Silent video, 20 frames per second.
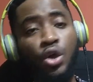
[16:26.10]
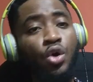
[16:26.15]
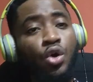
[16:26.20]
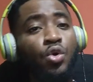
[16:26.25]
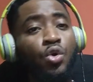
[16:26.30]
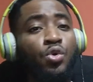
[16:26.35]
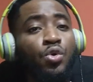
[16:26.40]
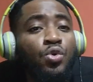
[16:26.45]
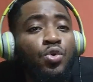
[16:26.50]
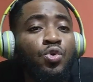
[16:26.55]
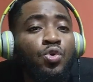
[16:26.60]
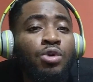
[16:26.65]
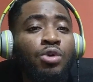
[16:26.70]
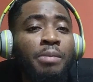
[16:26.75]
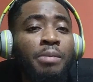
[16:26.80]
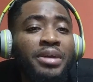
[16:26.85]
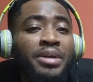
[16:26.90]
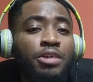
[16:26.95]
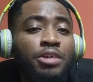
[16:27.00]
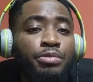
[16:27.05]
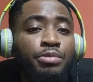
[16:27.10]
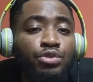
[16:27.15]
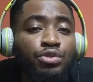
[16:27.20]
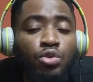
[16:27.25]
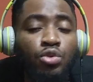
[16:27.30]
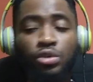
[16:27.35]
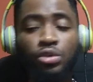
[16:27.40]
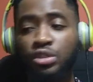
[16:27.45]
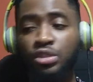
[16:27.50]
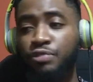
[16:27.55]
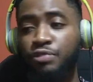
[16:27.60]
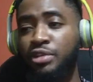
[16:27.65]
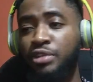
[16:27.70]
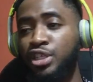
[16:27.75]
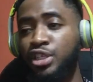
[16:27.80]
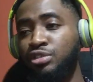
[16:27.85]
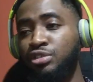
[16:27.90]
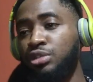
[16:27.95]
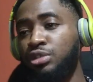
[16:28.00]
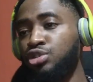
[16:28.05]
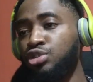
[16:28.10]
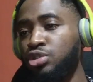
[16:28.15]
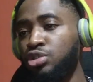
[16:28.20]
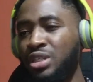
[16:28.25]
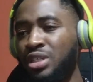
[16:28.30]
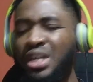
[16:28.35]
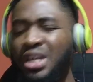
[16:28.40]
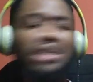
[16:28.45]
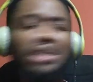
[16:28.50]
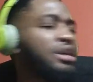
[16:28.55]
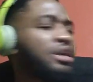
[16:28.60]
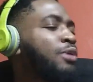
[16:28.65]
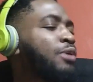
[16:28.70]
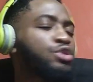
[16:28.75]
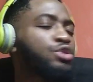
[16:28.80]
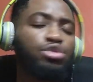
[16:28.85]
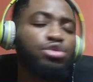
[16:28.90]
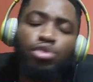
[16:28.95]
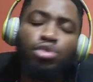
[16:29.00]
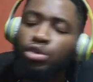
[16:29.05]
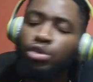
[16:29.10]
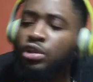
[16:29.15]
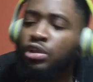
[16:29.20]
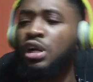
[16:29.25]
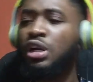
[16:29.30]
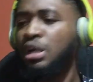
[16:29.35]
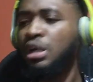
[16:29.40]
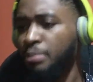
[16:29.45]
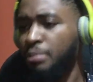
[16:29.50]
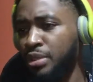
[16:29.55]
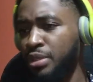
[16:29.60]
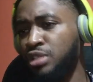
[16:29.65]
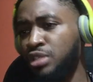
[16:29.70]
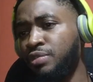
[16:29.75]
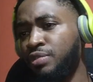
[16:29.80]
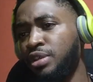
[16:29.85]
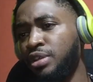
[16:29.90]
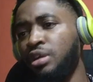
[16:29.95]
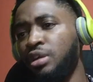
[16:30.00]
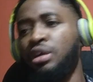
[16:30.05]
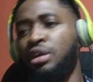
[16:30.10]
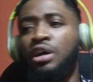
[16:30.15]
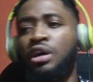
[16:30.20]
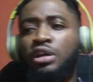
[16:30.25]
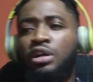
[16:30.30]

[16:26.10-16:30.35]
Oh, I might have been wrong. So from Nigeria to Georgia. Yeah, I was not wrong. Pennsylvania.